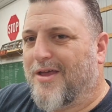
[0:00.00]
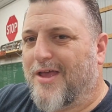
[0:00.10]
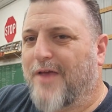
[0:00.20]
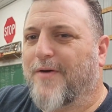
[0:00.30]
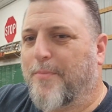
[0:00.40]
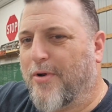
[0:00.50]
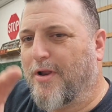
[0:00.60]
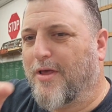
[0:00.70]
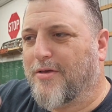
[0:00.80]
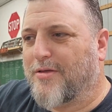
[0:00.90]
if I put it on
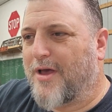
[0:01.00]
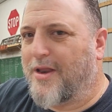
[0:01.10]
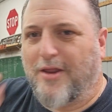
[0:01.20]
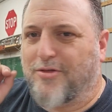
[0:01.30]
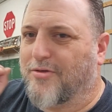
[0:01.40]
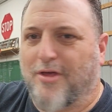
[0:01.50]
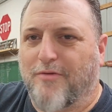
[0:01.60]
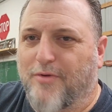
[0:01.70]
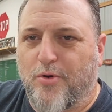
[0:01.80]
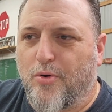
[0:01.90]
the other side, it's just going
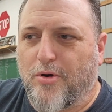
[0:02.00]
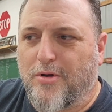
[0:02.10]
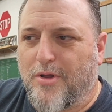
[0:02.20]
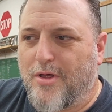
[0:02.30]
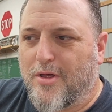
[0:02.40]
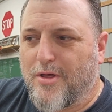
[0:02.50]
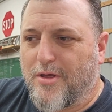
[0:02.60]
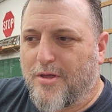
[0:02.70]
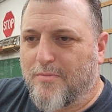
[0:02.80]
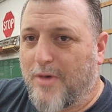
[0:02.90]
to record
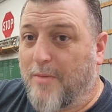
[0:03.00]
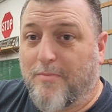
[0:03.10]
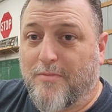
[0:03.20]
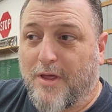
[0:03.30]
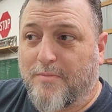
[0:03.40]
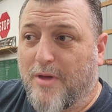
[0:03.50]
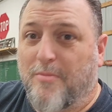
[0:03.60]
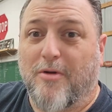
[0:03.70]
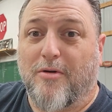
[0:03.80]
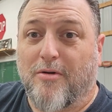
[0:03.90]
my
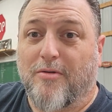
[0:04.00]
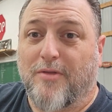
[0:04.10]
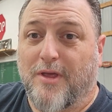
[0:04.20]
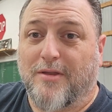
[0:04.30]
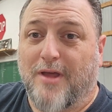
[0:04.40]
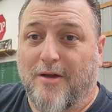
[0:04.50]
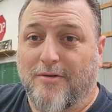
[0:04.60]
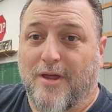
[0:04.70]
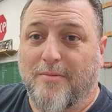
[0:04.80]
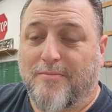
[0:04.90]
mirror the entire
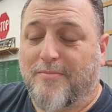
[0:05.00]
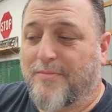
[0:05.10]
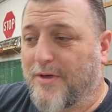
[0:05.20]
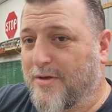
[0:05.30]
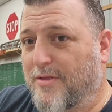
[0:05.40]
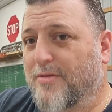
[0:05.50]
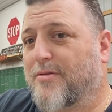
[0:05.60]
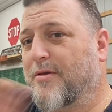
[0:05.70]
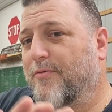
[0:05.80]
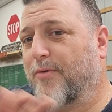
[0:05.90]
time
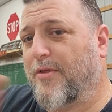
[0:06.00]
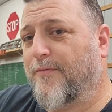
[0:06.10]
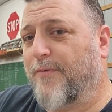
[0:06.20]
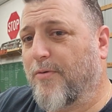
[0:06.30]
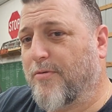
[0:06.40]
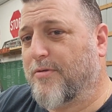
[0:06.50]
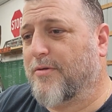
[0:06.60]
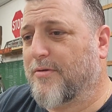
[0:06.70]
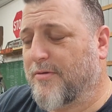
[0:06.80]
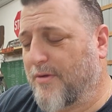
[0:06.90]
because of where the phone's,
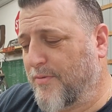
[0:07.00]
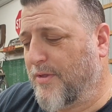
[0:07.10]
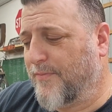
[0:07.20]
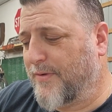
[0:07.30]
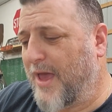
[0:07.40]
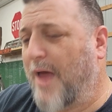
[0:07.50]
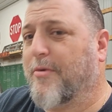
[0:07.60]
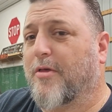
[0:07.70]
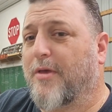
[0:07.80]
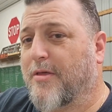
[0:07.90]
you know, where the
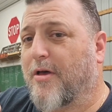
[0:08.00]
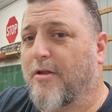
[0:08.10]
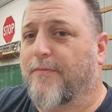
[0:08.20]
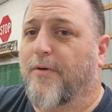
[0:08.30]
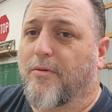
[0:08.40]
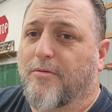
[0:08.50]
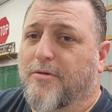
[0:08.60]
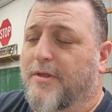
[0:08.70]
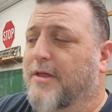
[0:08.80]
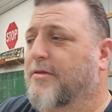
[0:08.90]
camera is on the phone.
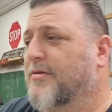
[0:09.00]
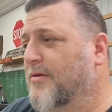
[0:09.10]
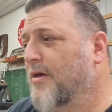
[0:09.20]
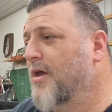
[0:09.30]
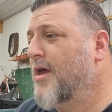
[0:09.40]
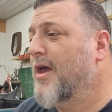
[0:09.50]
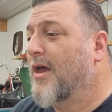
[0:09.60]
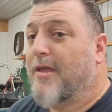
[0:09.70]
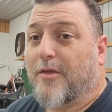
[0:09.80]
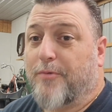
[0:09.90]
So
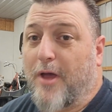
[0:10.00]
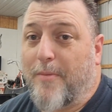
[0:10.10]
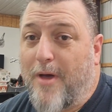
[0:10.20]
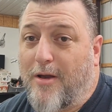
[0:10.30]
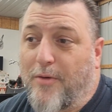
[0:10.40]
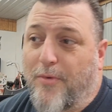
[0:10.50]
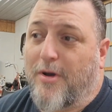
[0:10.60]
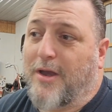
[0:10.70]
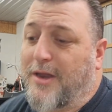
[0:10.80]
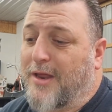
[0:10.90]
that's why I mounted it where
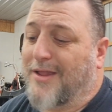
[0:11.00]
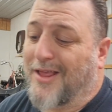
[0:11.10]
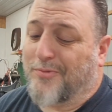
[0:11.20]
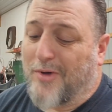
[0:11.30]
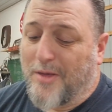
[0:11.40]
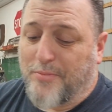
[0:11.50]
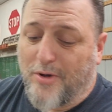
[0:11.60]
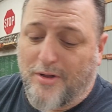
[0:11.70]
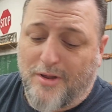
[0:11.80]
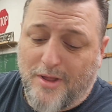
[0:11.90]
I did. That's why I
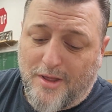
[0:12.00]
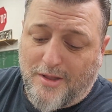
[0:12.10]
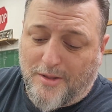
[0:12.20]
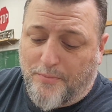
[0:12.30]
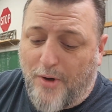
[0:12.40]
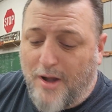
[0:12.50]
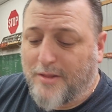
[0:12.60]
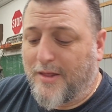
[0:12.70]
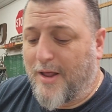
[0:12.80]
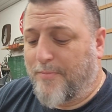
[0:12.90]
bought the
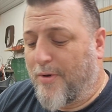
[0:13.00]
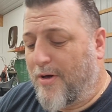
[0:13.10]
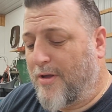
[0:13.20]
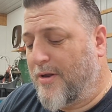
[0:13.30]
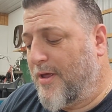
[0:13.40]
product that I bought.